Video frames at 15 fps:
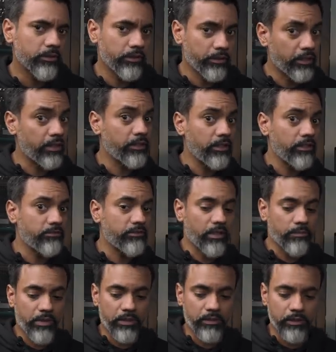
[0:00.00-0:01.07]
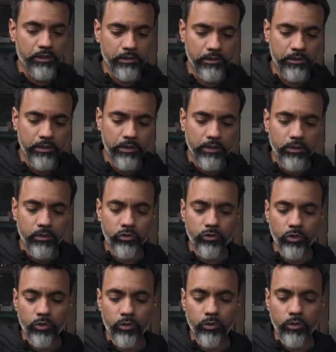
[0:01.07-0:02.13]
again, if that makes sense.
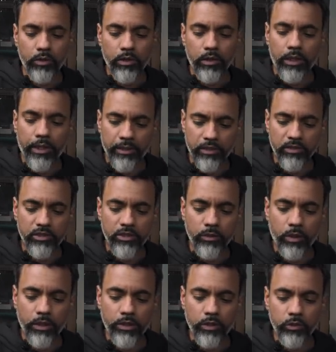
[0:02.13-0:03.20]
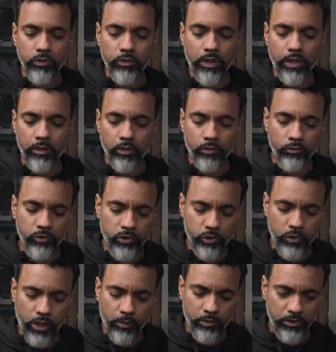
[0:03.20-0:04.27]
So I can see why they do that. A wrist
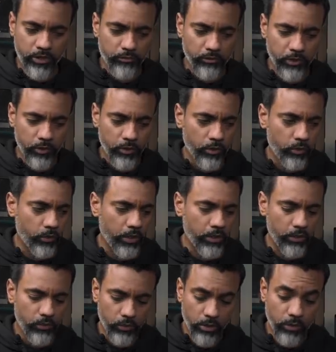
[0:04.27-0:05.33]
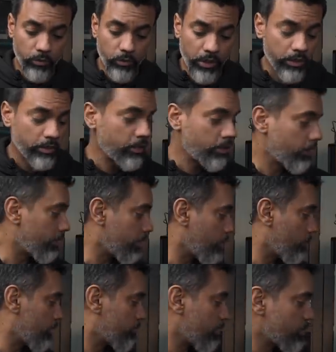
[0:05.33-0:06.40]
strap would definitely go a long way,
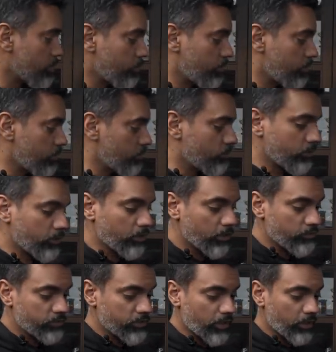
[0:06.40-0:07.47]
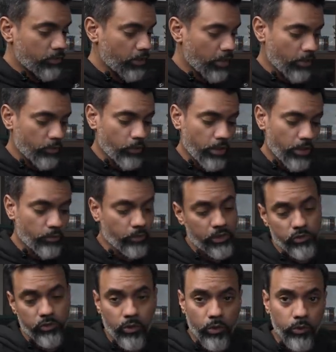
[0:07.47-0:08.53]
again, especially with these gloves that I wear when
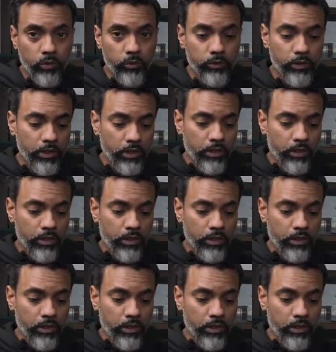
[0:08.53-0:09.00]
it's cold.